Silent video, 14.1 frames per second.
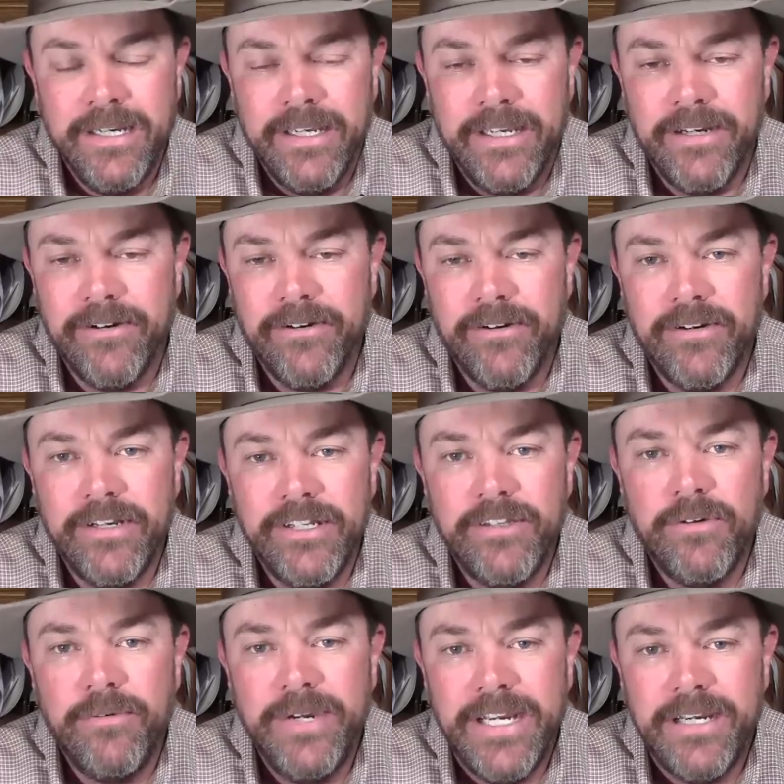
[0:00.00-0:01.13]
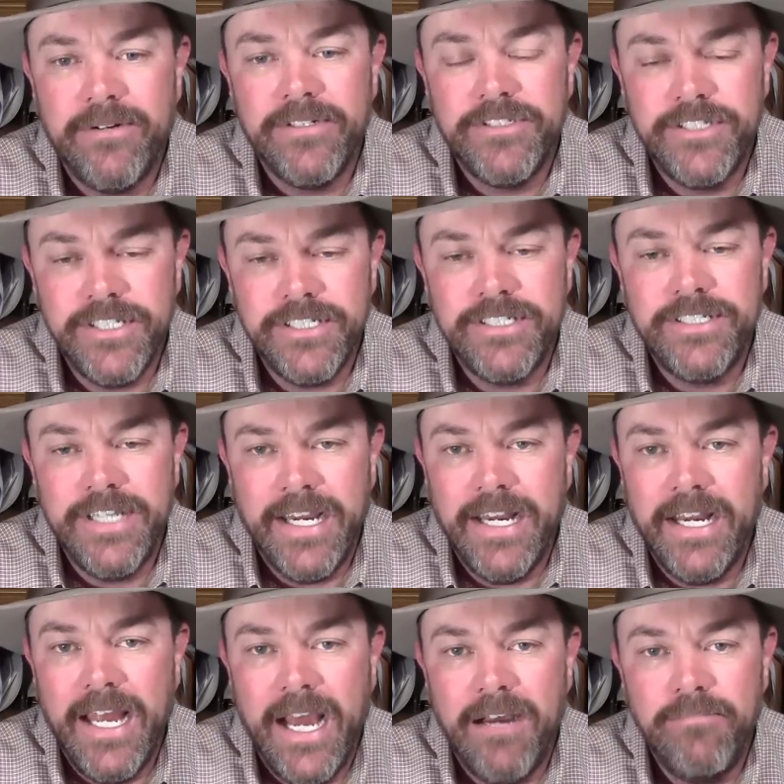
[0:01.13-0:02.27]
here early in the week, we're just
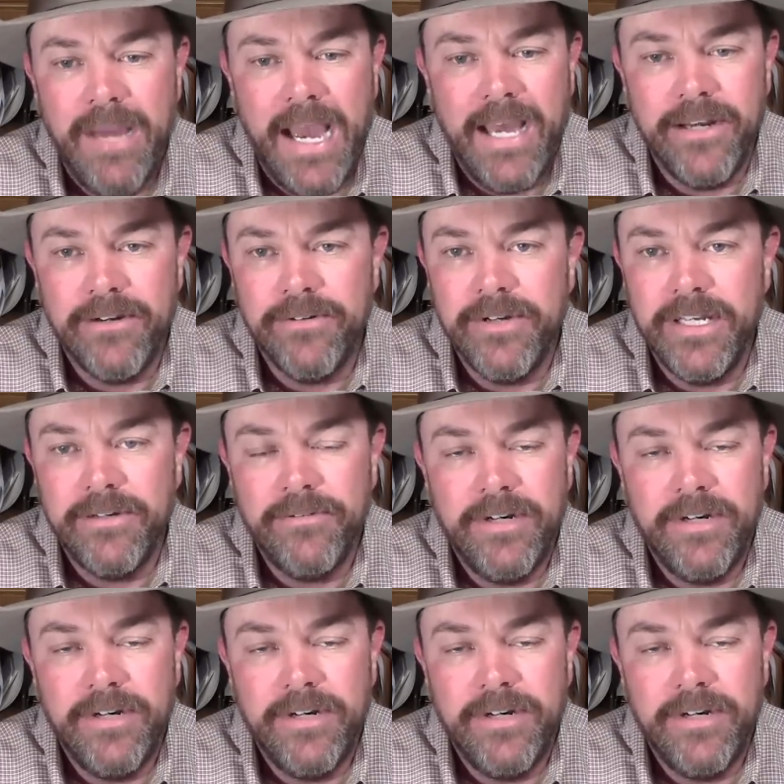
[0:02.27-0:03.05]
seeing how bad it really